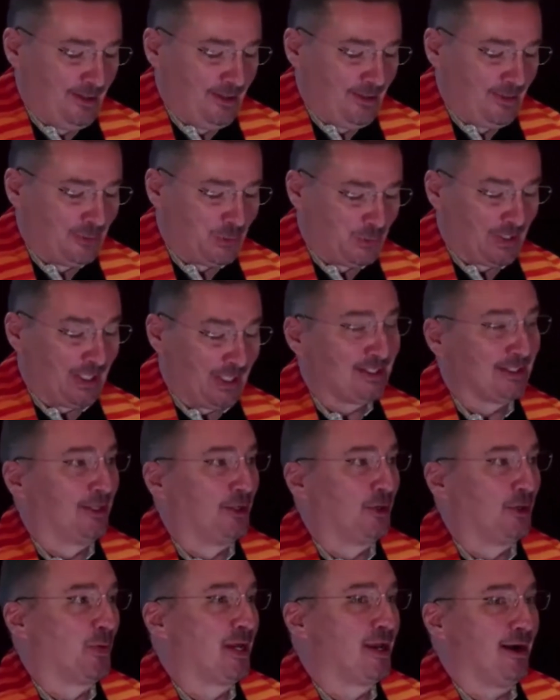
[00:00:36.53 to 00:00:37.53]
Two nights later,
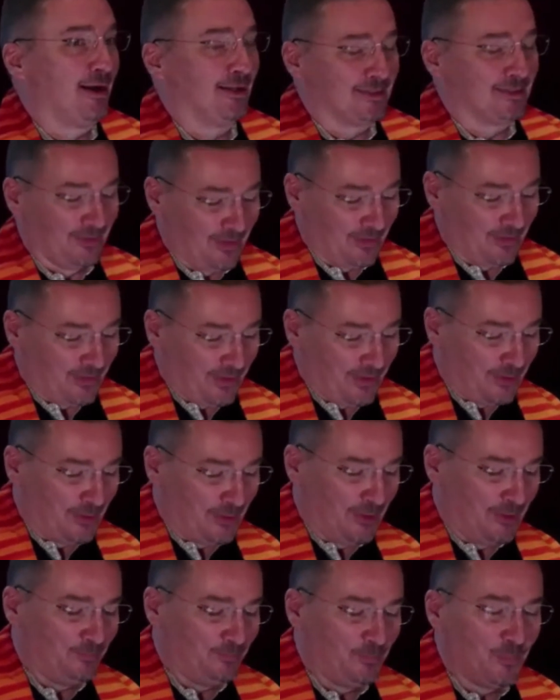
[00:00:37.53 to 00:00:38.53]
we got to the
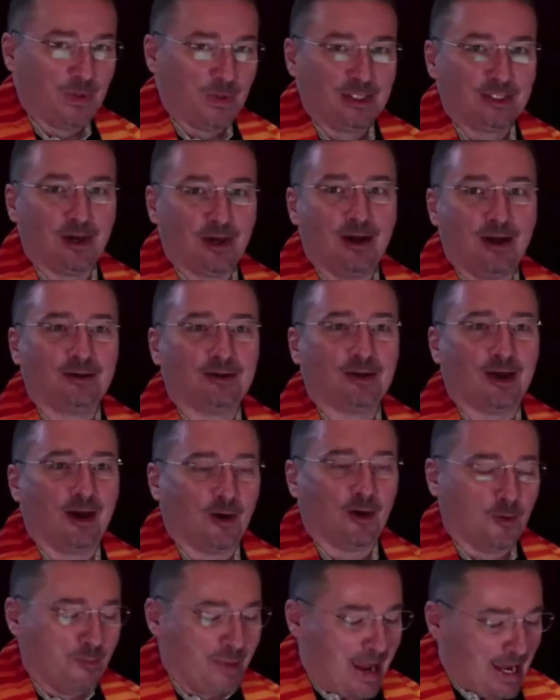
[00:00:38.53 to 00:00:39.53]
theater, we donned
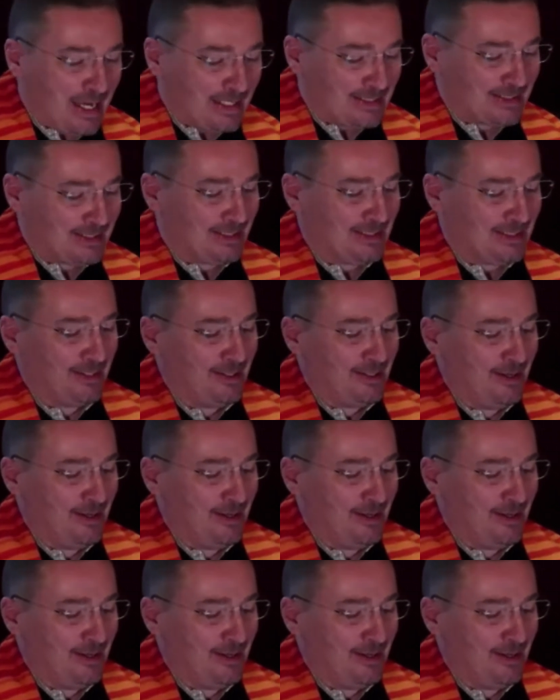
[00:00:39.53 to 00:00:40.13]
our masks,